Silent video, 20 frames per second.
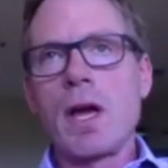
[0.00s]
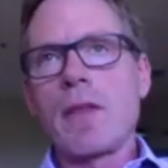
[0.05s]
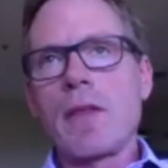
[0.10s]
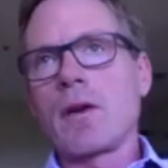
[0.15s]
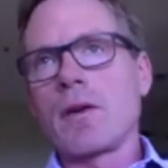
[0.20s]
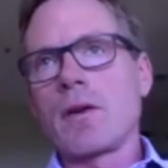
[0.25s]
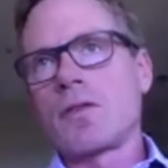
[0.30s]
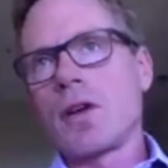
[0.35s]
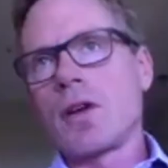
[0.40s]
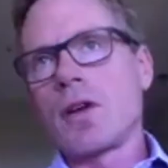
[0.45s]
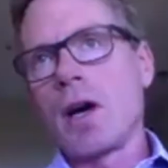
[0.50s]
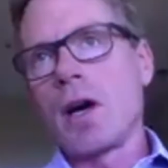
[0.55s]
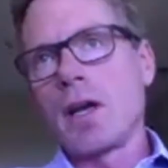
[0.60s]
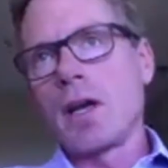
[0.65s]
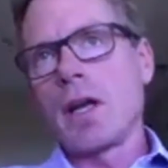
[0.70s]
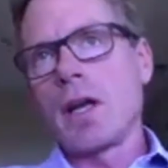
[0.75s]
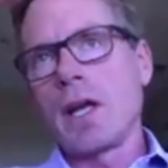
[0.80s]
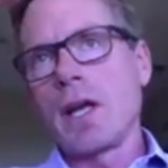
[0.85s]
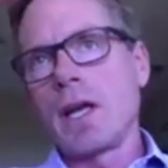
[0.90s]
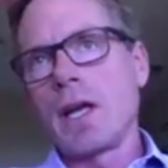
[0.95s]
They're
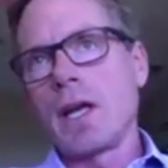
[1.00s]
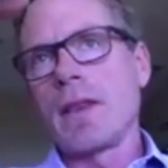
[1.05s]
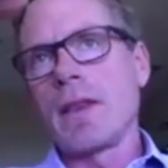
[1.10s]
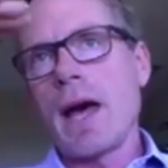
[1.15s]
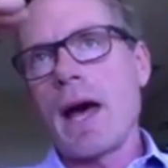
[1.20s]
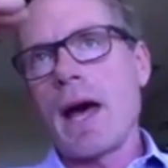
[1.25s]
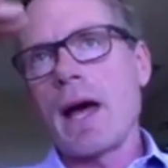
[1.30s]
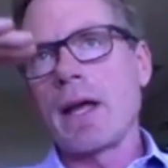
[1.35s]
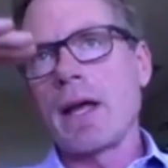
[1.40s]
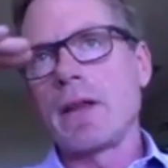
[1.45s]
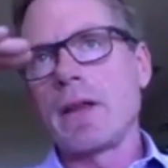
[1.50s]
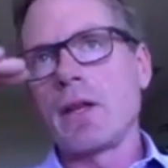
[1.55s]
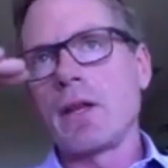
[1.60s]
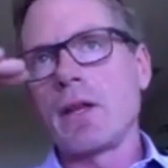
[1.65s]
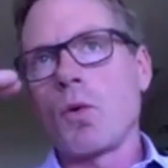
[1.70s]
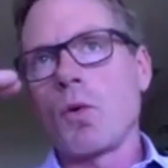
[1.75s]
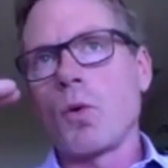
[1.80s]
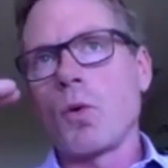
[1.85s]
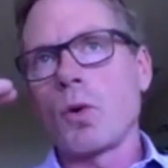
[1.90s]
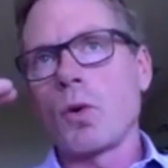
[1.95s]
done in the
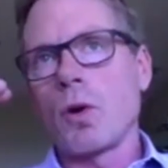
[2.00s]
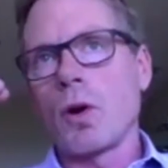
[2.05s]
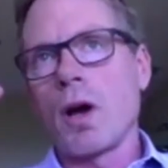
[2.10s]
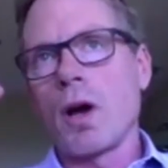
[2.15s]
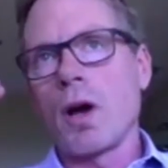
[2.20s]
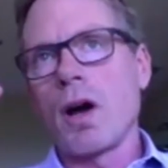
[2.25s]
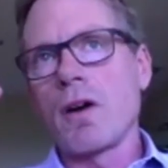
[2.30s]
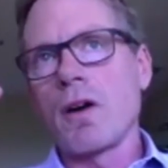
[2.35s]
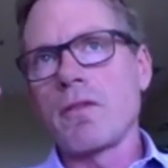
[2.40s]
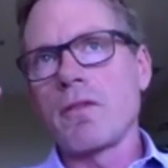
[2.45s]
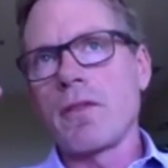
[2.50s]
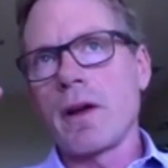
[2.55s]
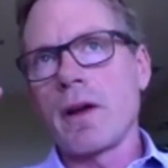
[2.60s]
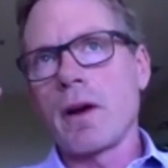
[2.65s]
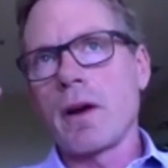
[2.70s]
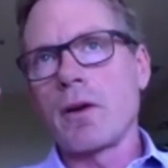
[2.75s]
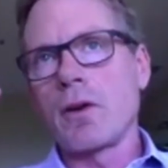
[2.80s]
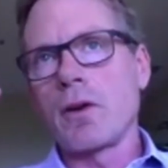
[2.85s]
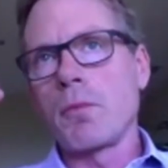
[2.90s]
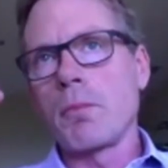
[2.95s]
order of
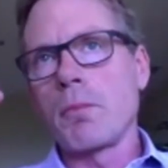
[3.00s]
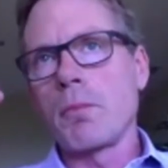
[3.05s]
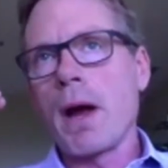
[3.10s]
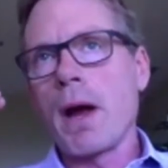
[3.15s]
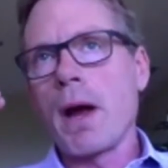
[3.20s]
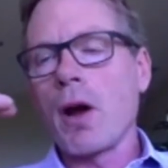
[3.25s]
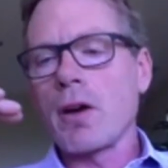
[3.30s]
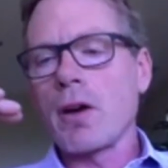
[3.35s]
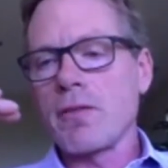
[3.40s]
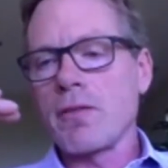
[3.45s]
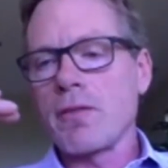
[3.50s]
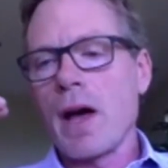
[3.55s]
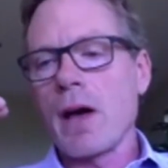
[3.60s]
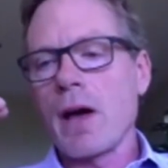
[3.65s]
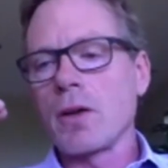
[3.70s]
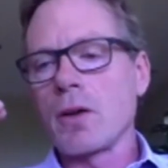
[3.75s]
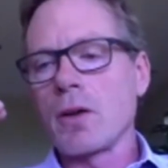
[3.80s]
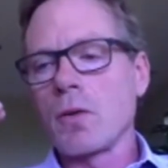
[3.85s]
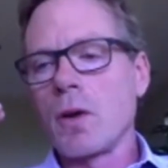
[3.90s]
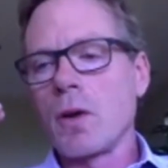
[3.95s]
their numeric
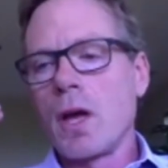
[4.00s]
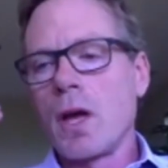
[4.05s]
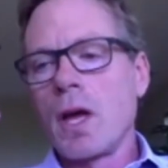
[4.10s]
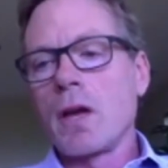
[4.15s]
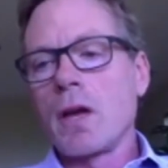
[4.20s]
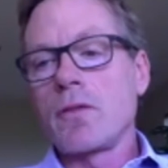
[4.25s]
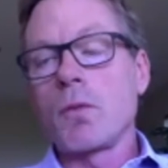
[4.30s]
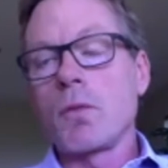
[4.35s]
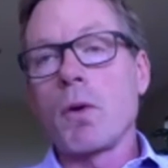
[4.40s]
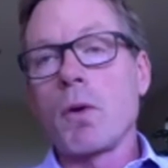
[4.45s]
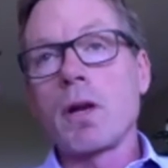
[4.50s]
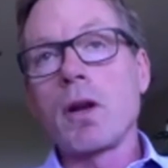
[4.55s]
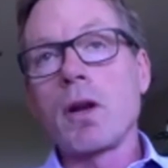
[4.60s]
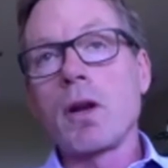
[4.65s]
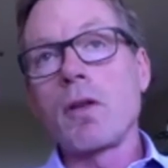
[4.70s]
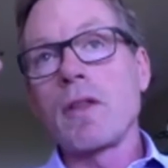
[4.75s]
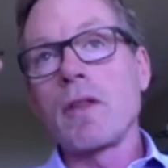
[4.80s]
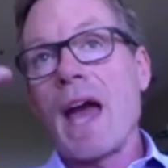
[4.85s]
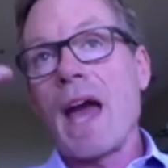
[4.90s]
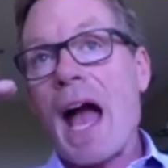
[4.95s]
value. If you want to
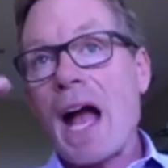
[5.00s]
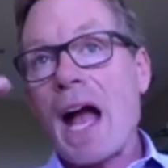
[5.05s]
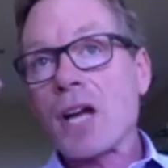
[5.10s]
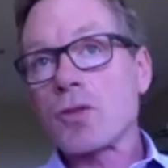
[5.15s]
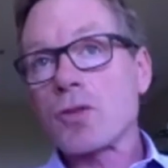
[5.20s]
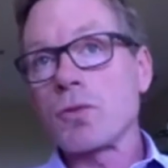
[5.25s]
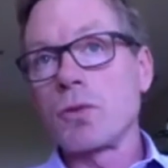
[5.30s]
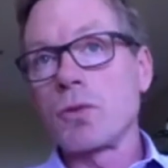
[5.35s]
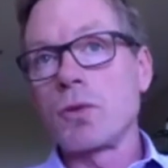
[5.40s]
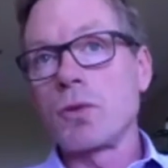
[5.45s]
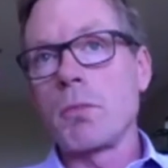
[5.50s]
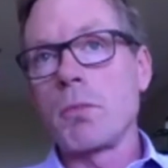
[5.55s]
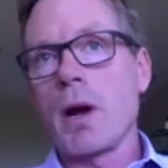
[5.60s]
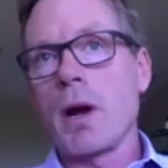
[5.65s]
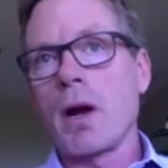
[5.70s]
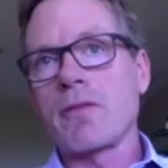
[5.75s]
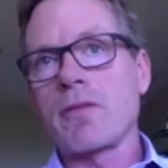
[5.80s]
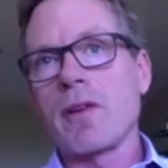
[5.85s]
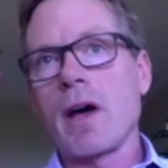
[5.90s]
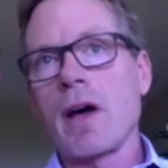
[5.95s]
know the actual
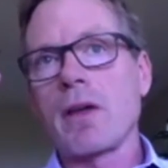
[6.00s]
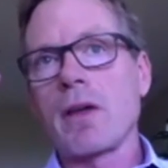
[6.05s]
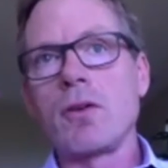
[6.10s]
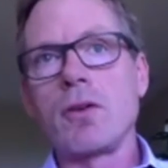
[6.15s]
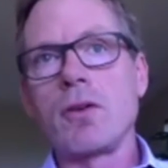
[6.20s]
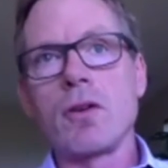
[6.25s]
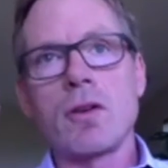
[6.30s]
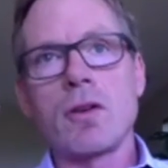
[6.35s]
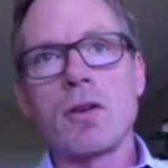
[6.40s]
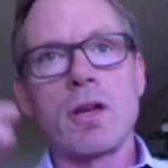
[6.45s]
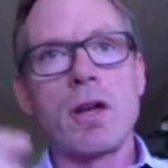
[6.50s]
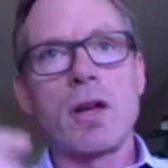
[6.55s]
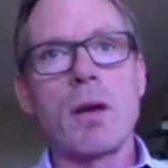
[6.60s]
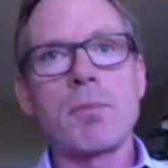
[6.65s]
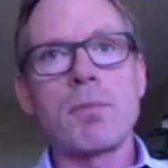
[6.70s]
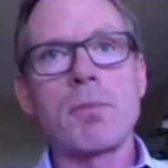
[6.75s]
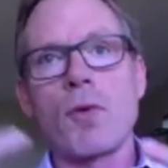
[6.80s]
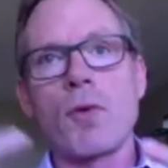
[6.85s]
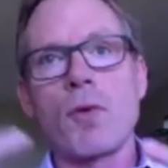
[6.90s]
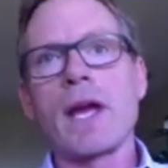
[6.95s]
numeric value, you can
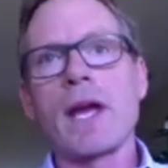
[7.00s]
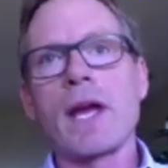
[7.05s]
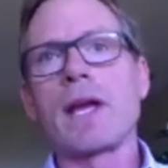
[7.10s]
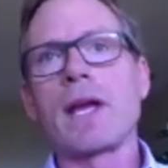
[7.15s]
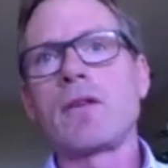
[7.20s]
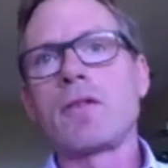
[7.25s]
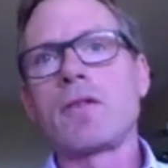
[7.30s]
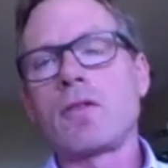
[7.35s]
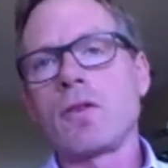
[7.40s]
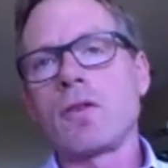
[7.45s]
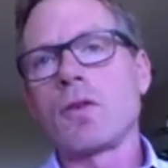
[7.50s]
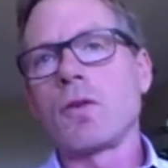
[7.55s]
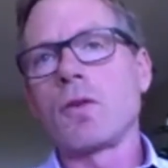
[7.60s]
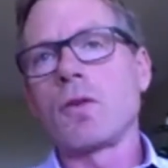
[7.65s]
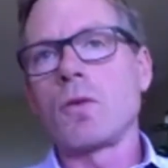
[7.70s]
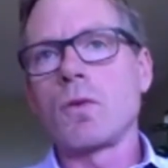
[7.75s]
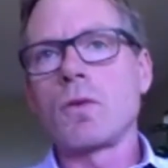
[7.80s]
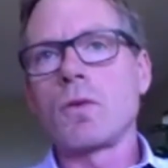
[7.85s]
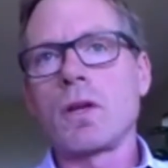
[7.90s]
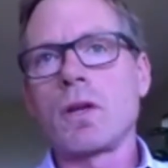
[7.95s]
upgrade
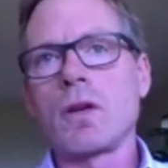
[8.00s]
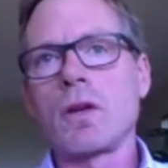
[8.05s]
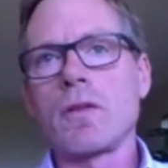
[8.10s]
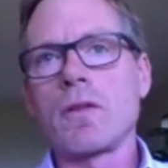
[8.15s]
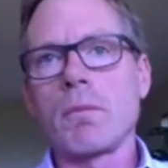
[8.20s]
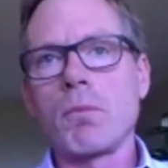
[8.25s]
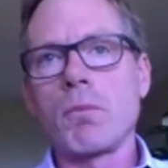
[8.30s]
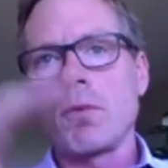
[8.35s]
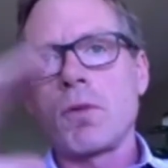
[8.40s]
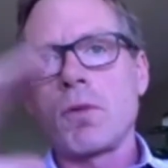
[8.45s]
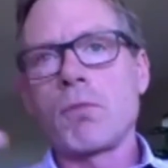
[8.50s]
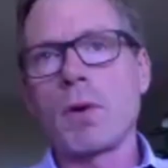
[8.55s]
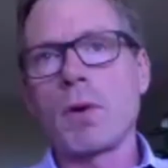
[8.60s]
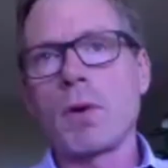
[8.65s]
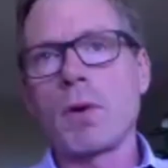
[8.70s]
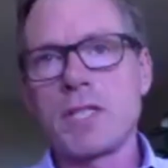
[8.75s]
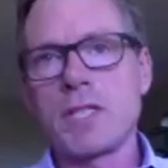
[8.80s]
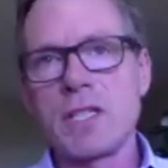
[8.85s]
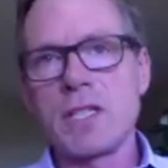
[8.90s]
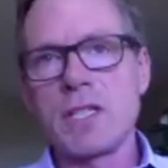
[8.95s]
to the
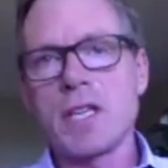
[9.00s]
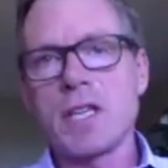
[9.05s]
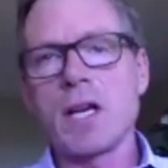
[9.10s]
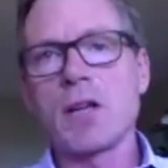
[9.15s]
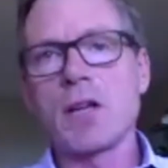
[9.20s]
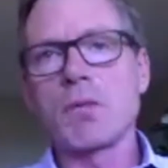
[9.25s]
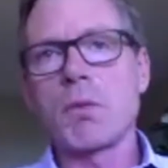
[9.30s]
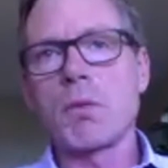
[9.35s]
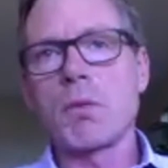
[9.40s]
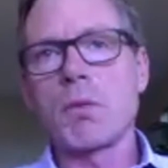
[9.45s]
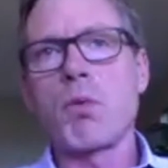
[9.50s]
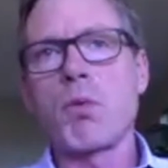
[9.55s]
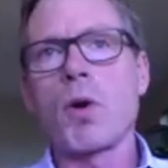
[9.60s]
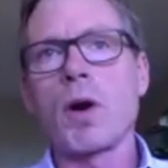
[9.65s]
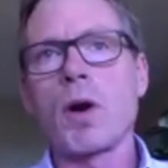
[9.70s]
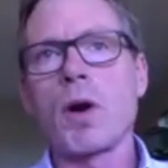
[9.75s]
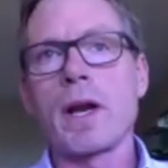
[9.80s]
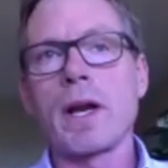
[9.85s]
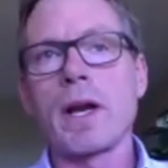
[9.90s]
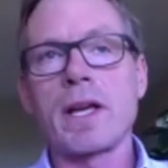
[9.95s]
more detailed
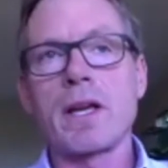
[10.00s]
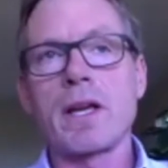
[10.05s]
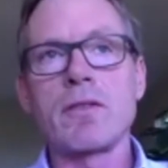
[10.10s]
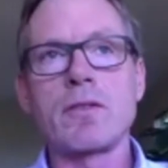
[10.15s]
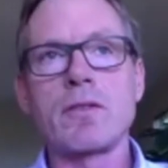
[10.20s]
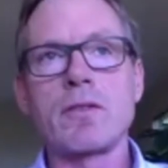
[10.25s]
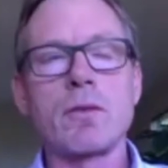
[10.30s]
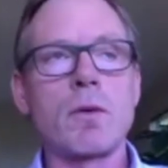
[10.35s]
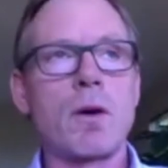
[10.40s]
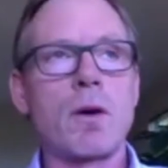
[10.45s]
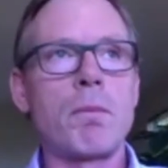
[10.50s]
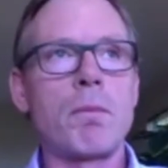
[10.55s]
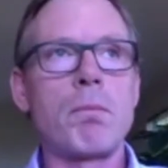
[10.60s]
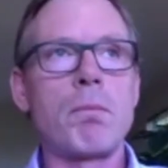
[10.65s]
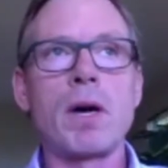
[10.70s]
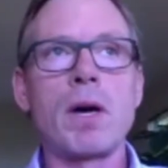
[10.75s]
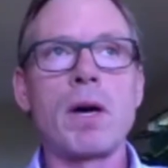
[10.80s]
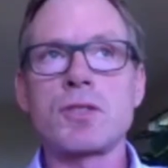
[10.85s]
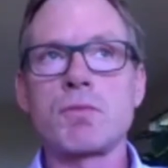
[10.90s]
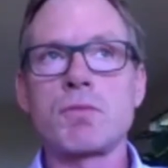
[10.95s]
report, and it gives you a
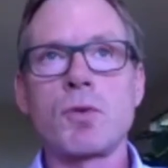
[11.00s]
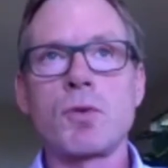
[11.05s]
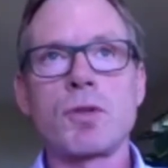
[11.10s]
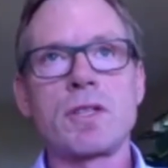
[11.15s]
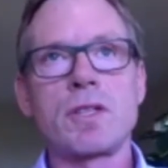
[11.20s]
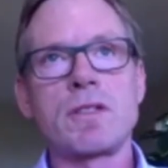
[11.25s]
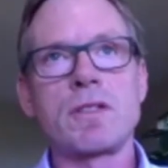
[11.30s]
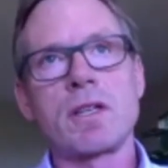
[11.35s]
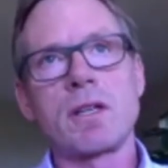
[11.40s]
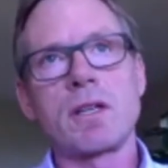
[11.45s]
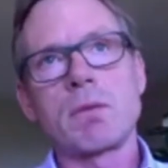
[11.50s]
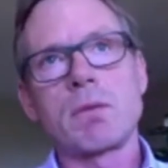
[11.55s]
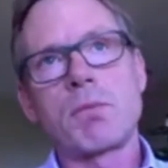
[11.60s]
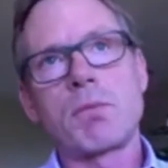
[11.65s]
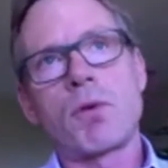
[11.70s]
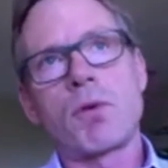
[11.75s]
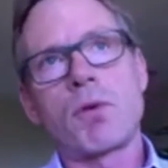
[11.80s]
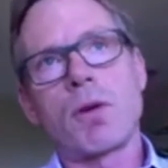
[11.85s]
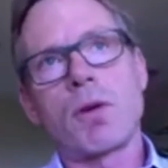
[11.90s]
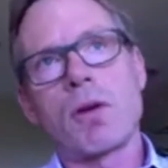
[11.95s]
much more detailed
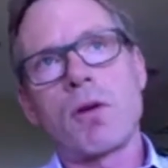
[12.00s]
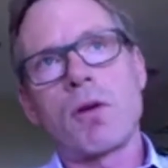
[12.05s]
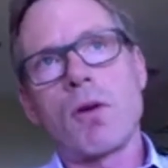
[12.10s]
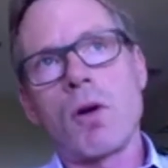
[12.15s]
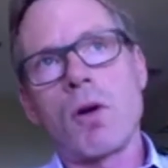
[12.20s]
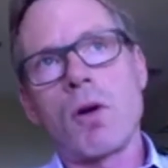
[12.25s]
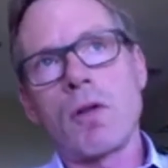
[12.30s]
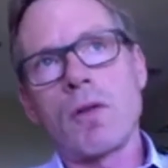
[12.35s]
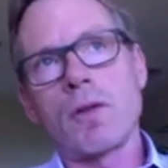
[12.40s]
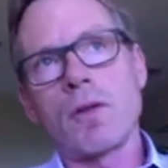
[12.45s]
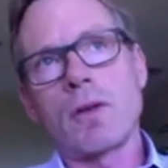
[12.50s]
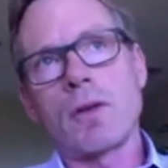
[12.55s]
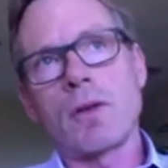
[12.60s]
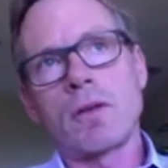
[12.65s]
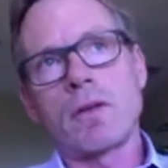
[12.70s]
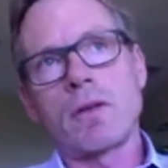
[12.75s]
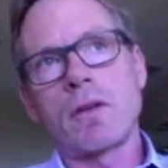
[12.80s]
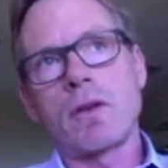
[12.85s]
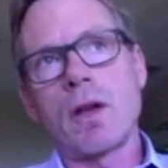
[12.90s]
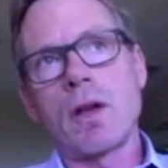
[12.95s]
report on all
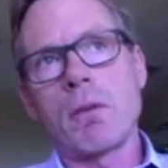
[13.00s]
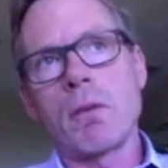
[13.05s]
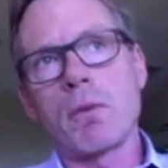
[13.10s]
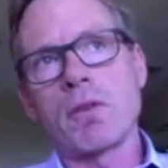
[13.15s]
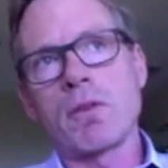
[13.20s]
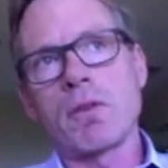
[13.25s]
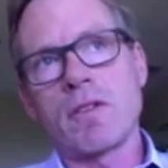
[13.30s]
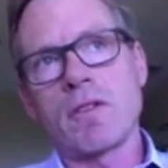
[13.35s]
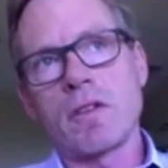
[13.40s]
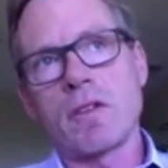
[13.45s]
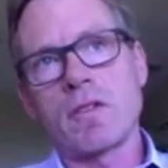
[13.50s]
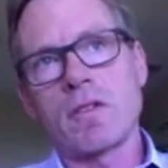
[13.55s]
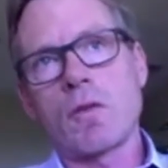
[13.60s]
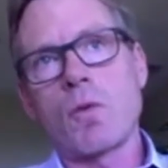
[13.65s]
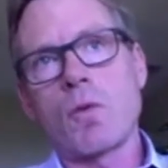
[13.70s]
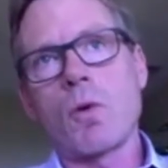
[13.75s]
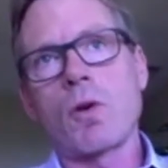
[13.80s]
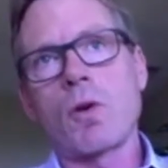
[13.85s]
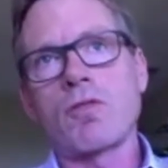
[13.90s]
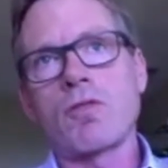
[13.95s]
the numbers and the
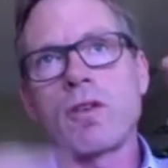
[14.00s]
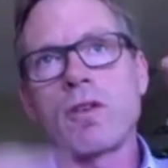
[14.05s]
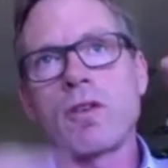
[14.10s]
scores